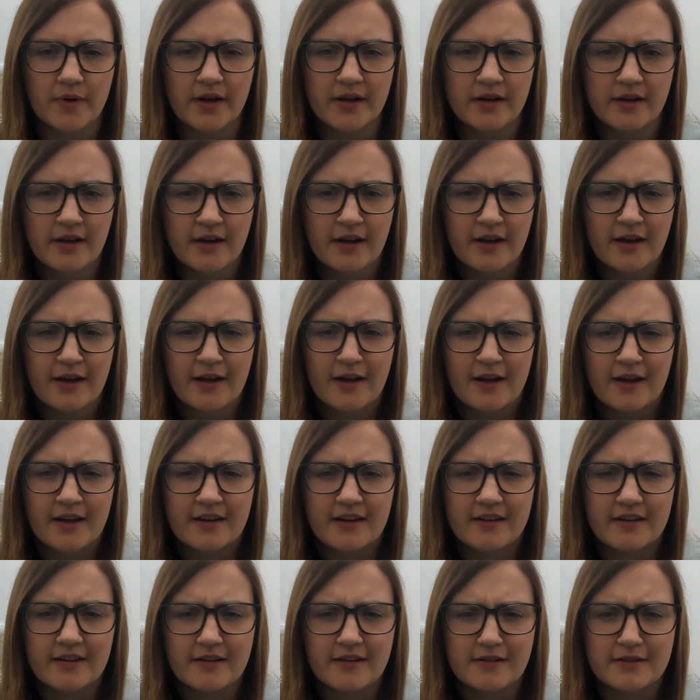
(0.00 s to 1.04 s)
But
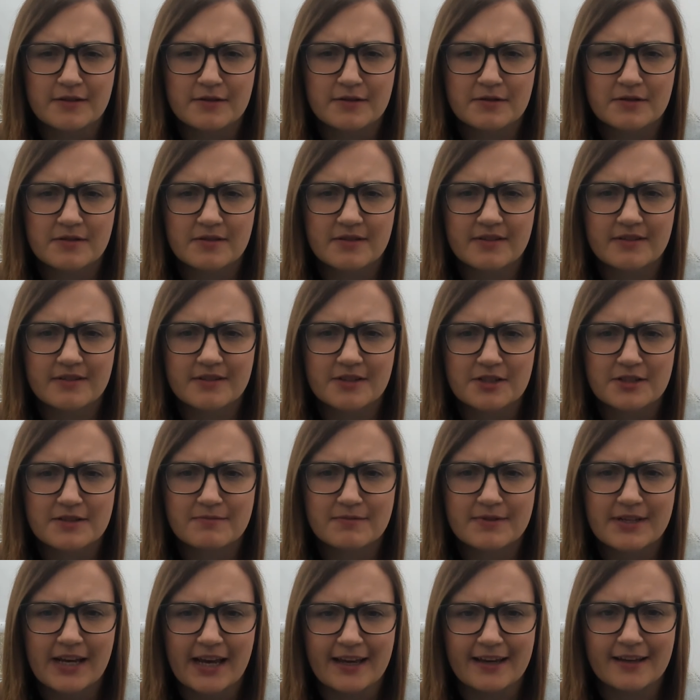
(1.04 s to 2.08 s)
yeah, just
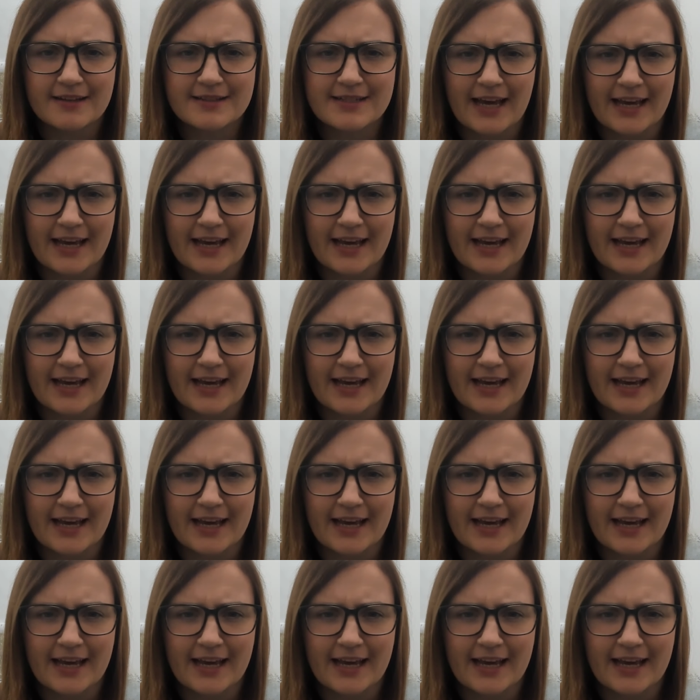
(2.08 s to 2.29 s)
take,